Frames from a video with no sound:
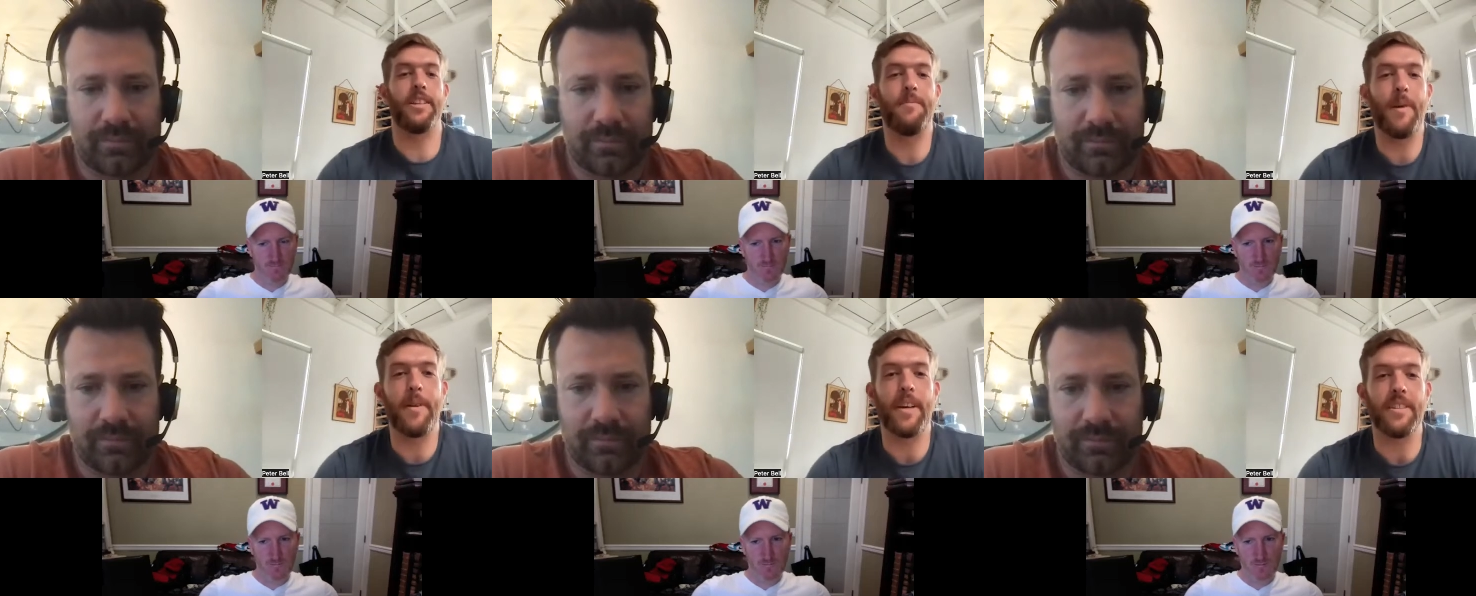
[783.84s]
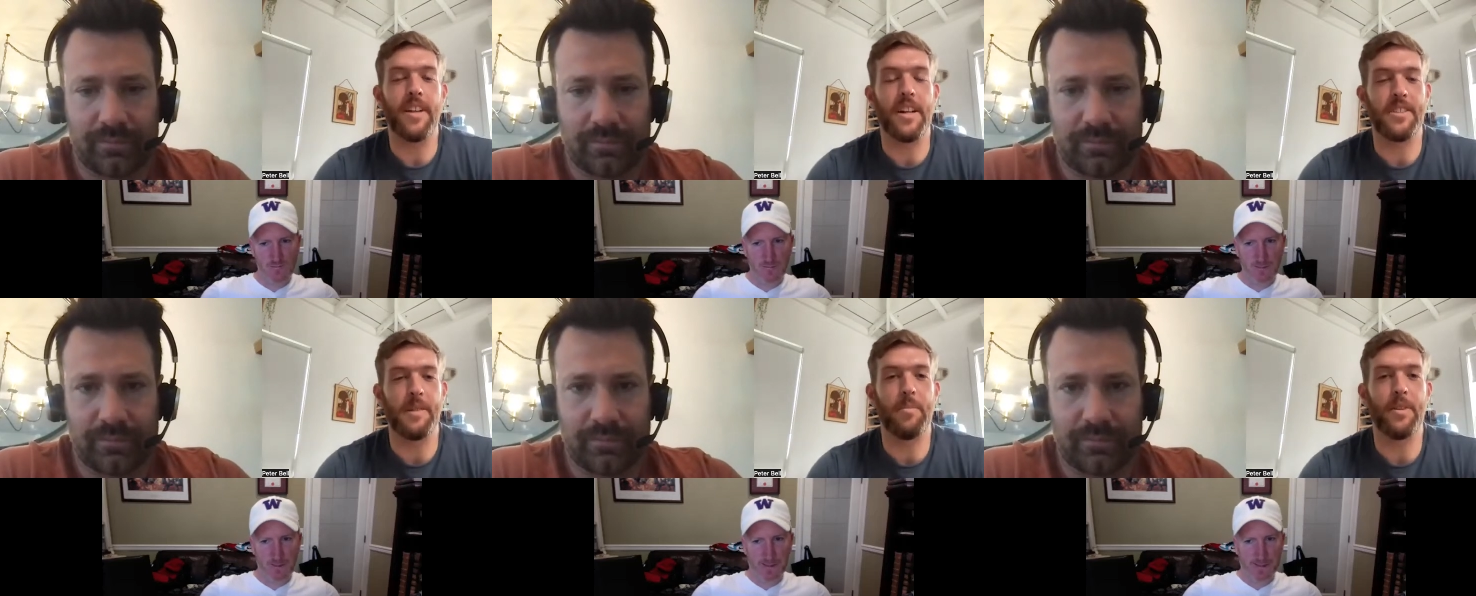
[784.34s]
Speaker 1: this may be a, a,
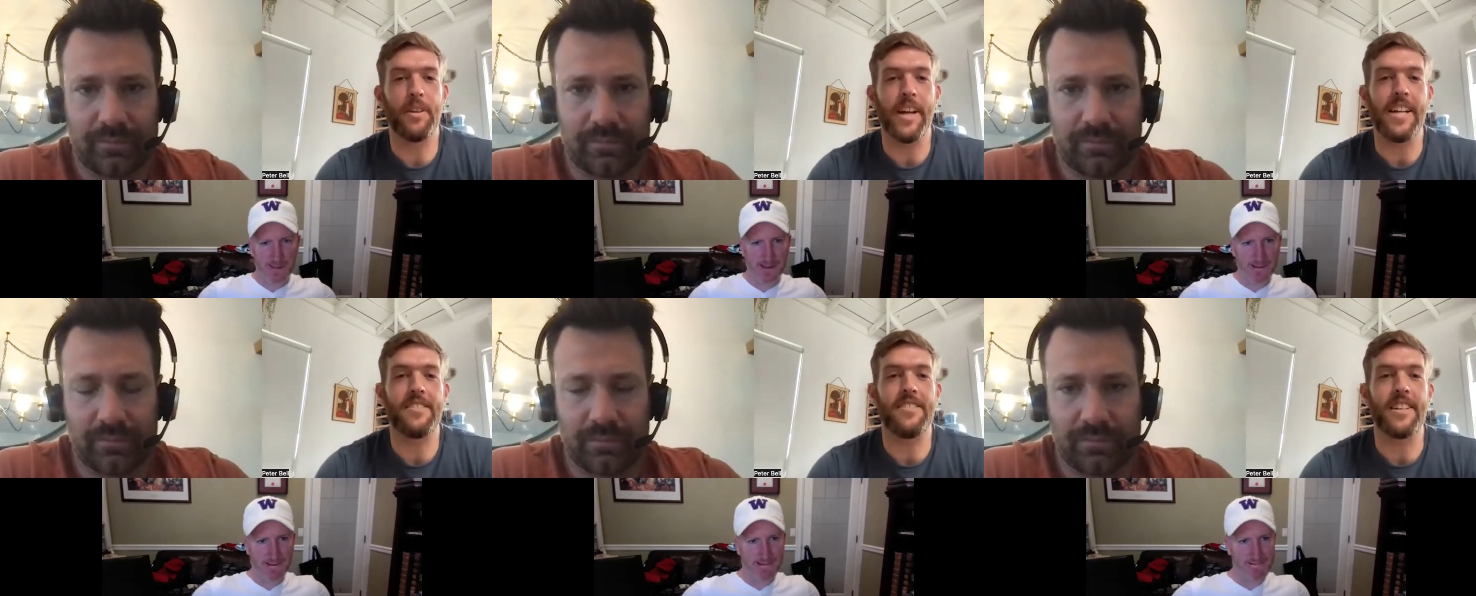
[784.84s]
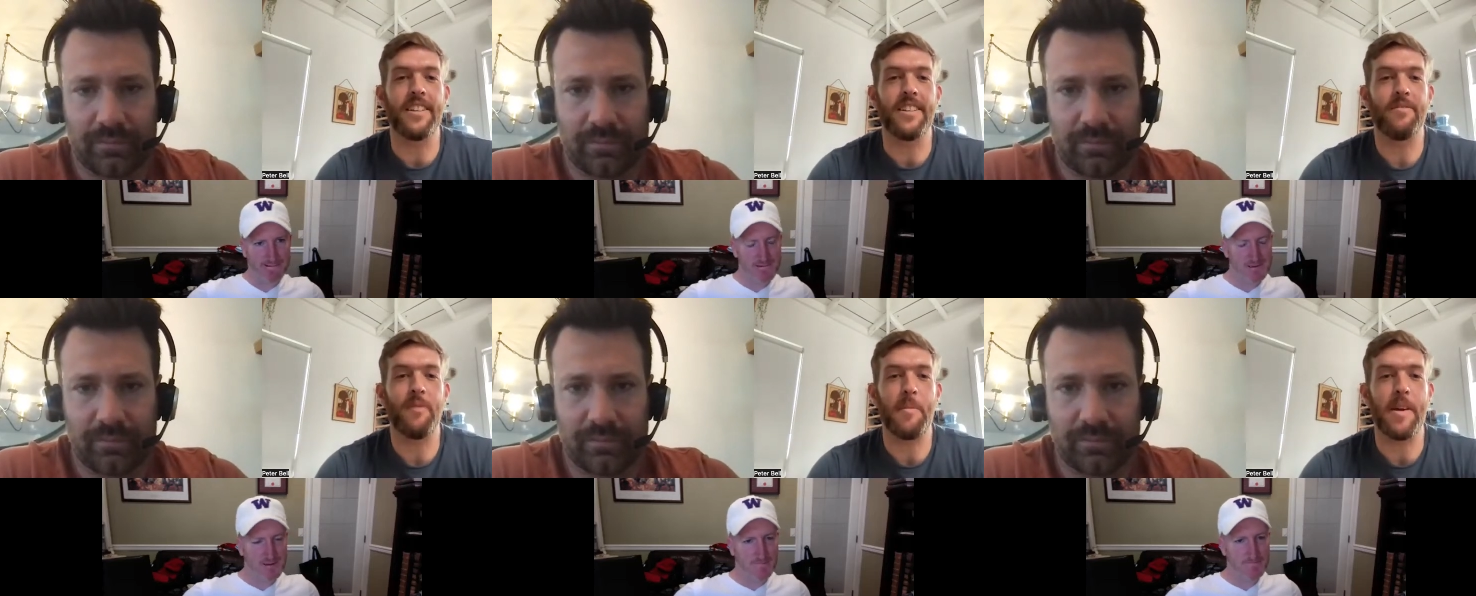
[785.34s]
simpler answer than
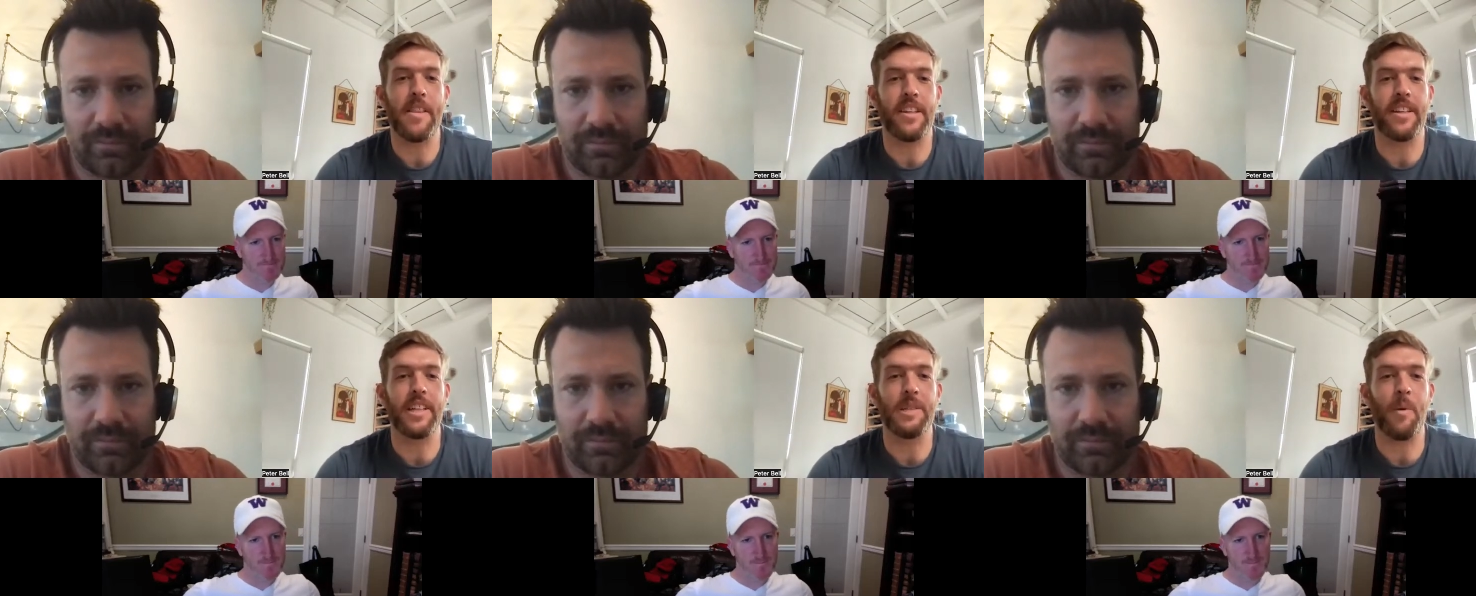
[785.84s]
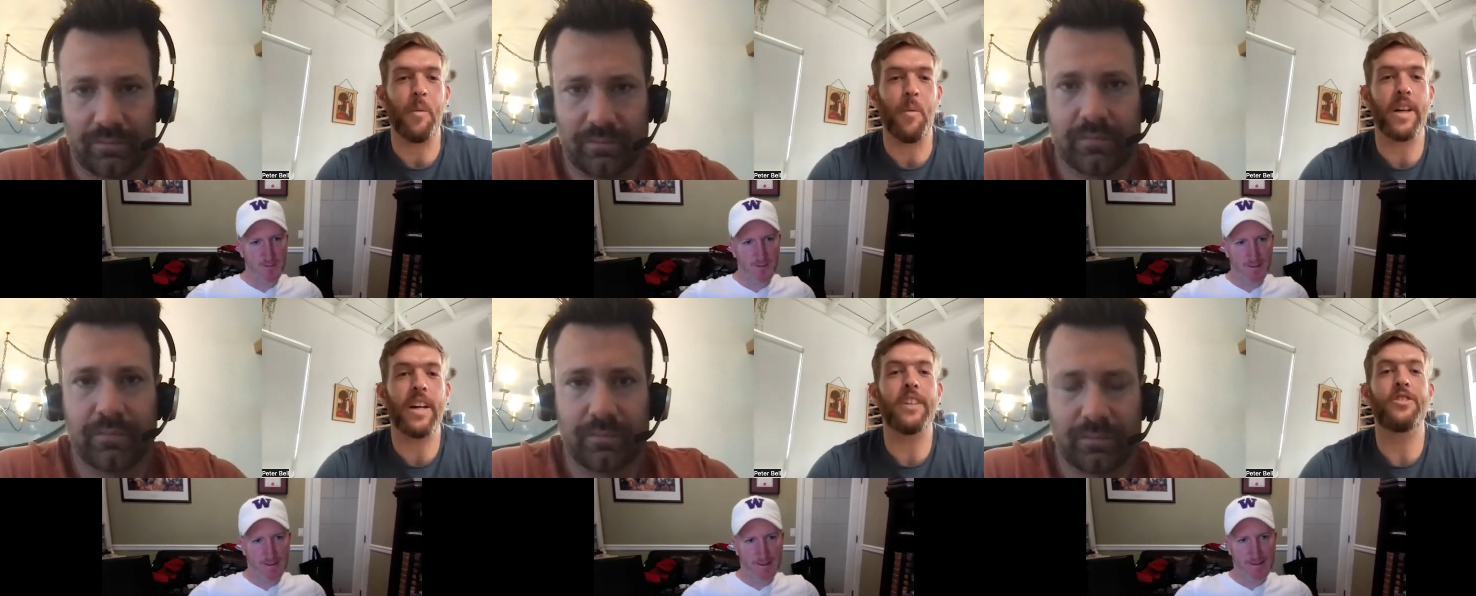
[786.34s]
maybe I think it is, but
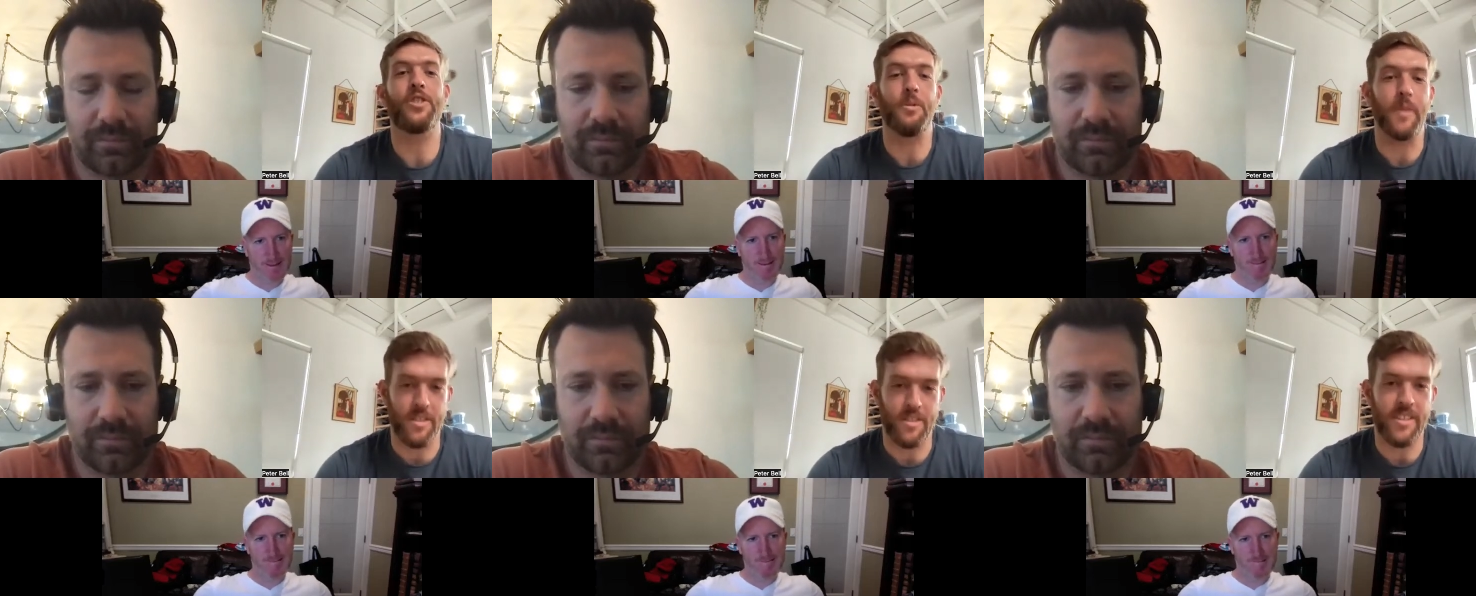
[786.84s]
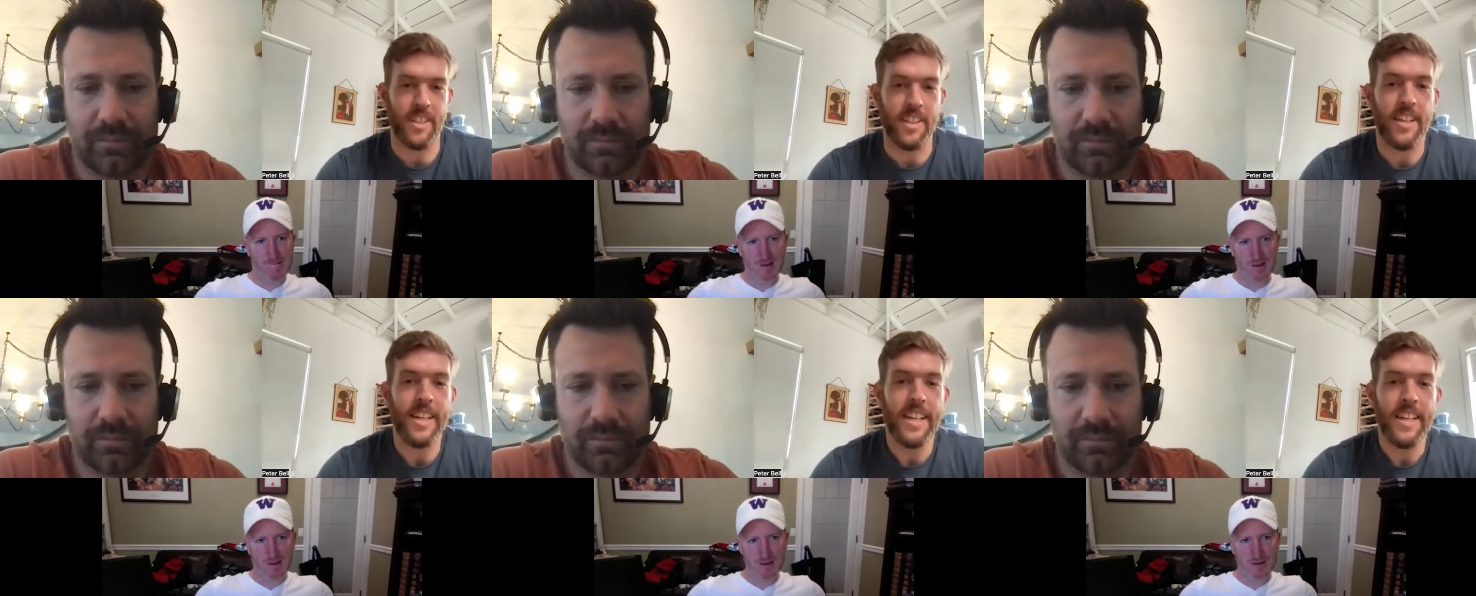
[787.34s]
what got you interested